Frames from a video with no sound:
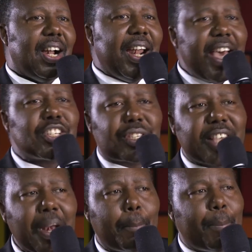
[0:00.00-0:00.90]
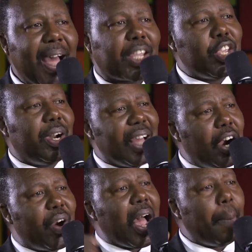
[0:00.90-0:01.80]
Let's get back
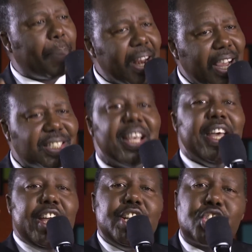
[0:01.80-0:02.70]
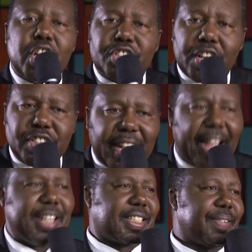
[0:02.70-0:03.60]
our happiness in Jesus
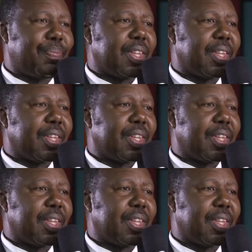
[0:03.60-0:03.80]
Christ.